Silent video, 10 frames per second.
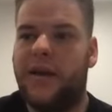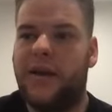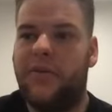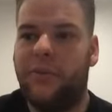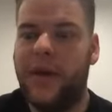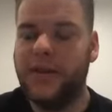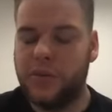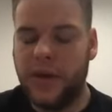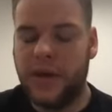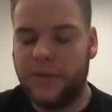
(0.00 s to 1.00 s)
For me, it's
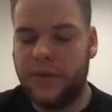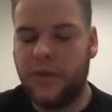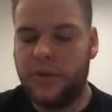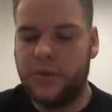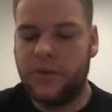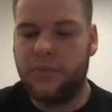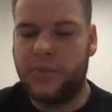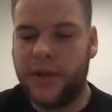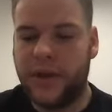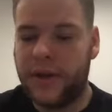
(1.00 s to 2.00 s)
really difficult to
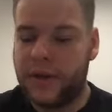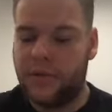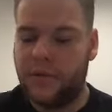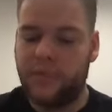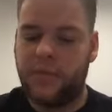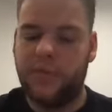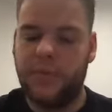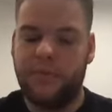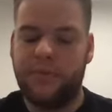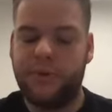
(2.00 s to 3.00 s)
particularly
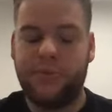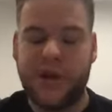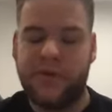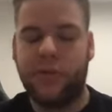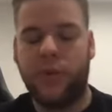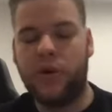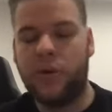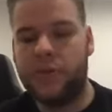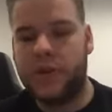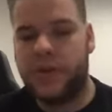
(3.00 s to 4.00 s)
prepare for one
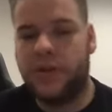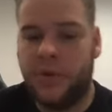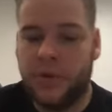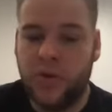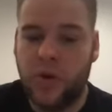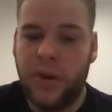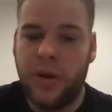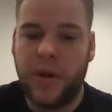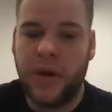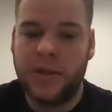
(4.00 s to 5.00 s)
competition, because normally
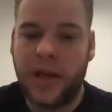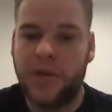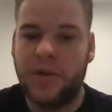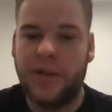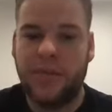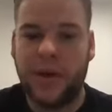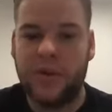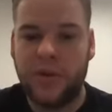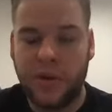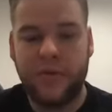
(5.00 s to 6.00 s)
my schedule is
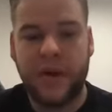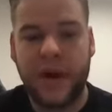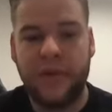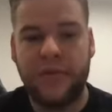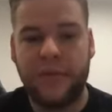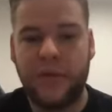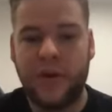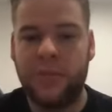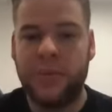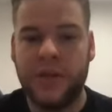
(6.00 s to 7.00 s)
about 35
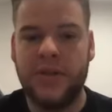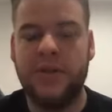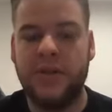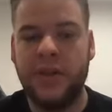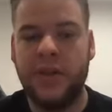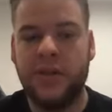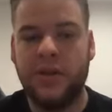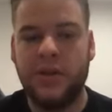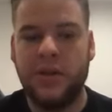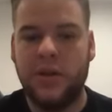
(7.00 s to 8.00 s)
competitions a
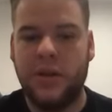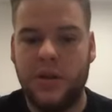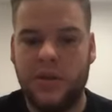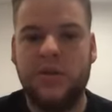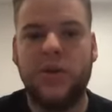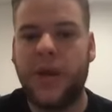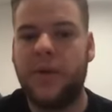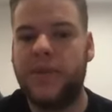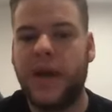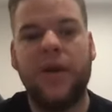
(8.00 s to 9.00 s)
year. So
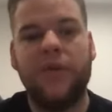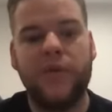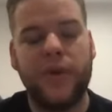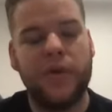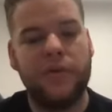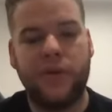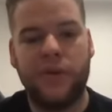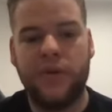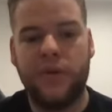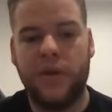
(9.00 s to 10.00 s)
sometimes I have 3 or 4